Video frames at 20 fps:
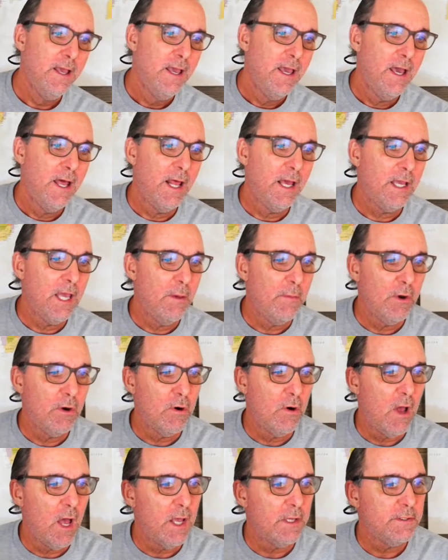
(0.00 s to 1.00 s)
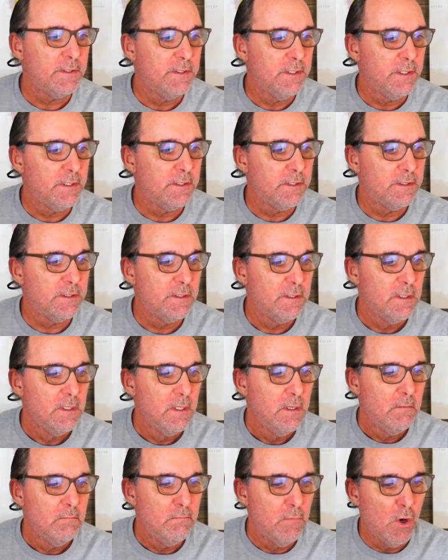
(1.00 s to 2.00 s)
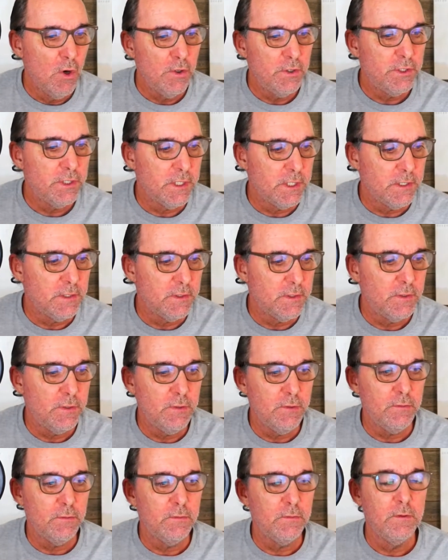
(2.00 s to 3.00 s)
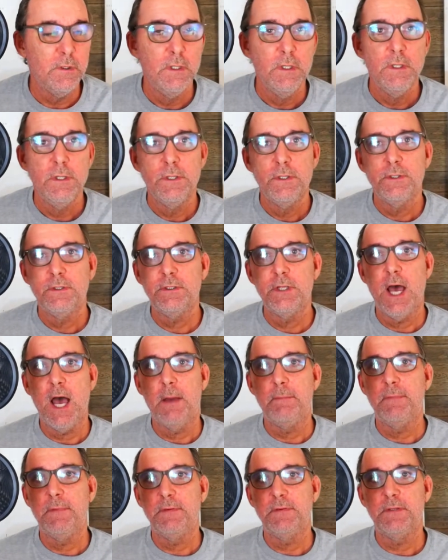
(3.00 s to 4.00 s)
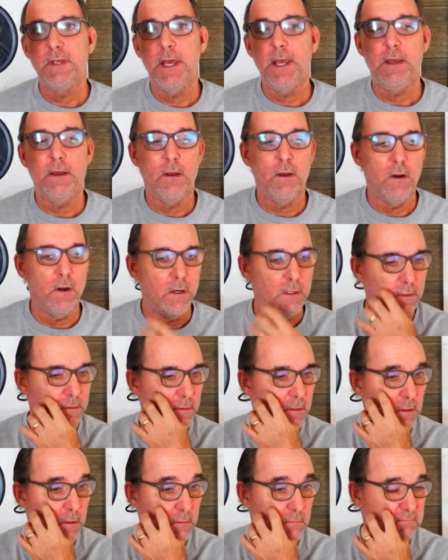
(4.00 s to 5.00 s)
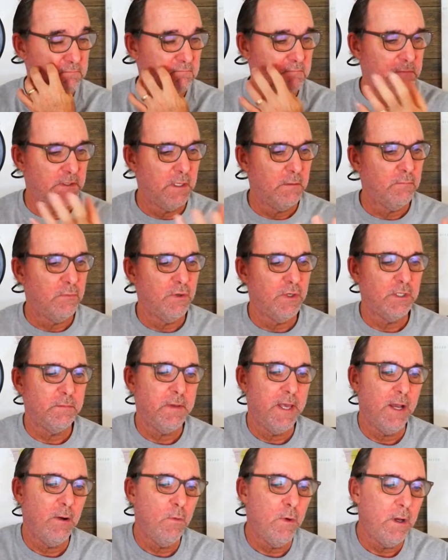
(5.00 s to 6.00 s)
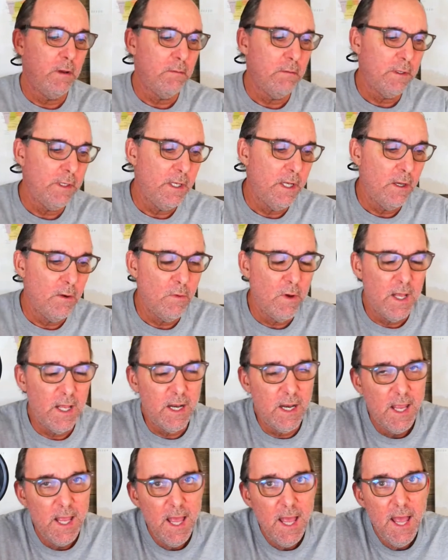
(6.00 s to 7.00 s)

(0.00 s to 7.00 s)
and I come across this motion to stop the sale or some pushback. Well, you know what?